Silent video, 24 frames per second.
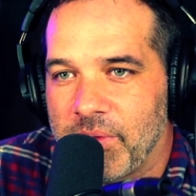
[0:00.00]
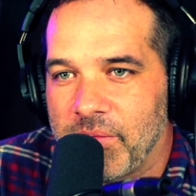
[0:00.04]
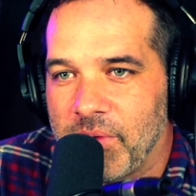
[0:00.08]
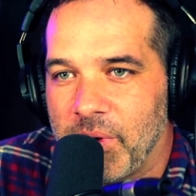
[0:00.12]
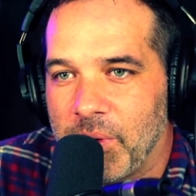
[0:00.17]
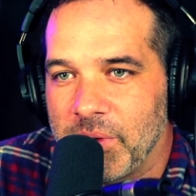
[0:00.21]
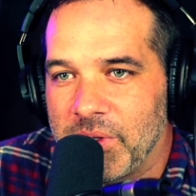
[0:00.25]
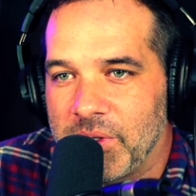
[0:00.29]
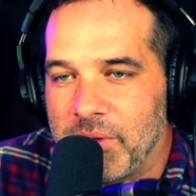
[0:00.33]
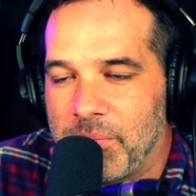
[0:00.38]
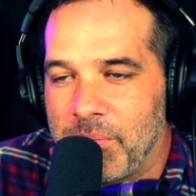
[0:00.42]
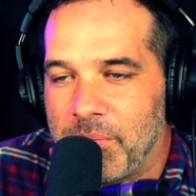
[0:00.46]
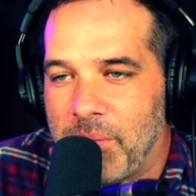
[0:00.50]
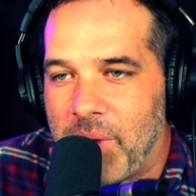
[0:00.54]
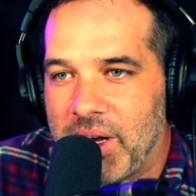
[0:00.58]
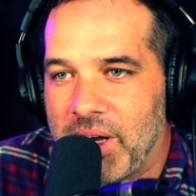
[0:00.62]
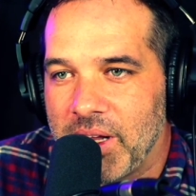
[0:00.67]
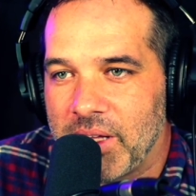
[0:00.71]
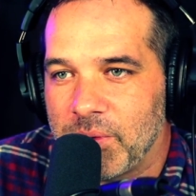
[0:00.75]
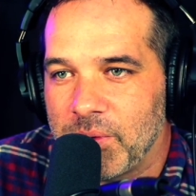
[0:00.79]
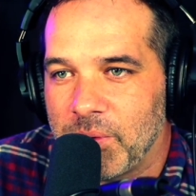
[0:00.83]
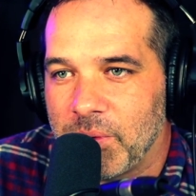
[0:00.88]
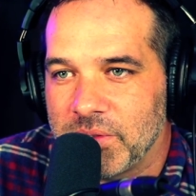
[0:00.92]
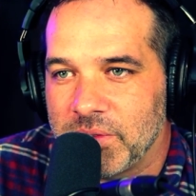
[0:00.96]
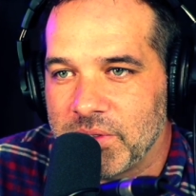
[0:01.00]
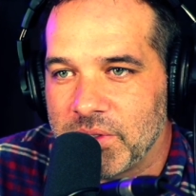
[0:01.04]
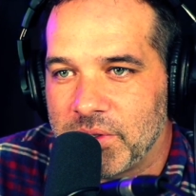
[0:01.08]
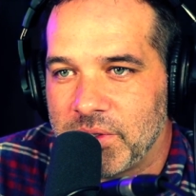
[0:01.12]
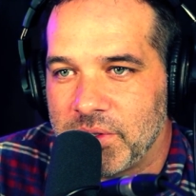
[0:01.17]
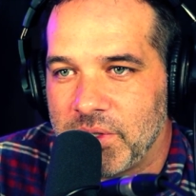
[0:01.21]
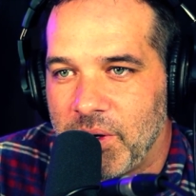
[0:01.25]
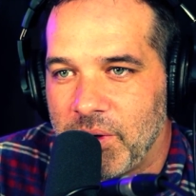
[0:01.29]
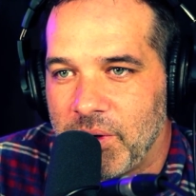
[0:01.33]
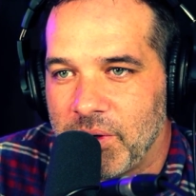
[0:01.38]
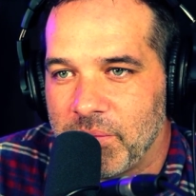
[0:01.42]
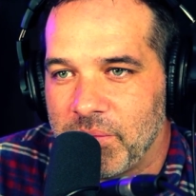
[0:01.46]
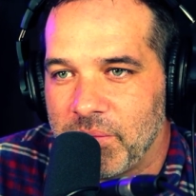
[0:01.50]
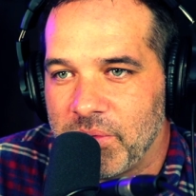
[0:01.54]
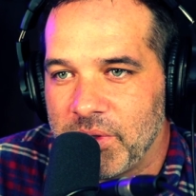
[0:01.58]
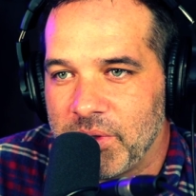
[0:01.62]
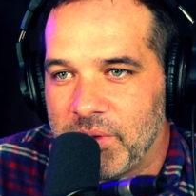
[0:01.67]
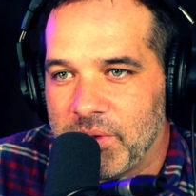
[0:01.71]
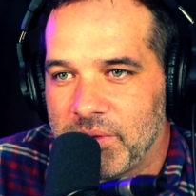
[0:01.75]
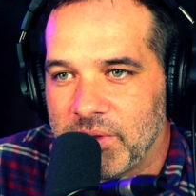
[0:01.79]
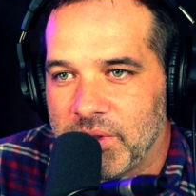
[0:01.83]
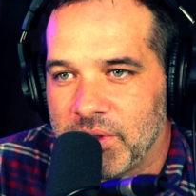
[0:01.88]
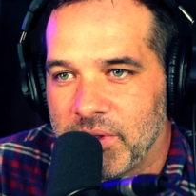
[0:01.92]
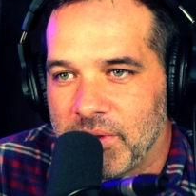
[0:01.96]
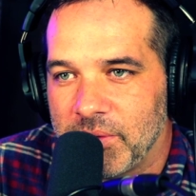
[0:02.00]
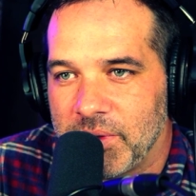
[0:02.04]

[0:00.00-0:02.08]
throw a little money towards the show to produce it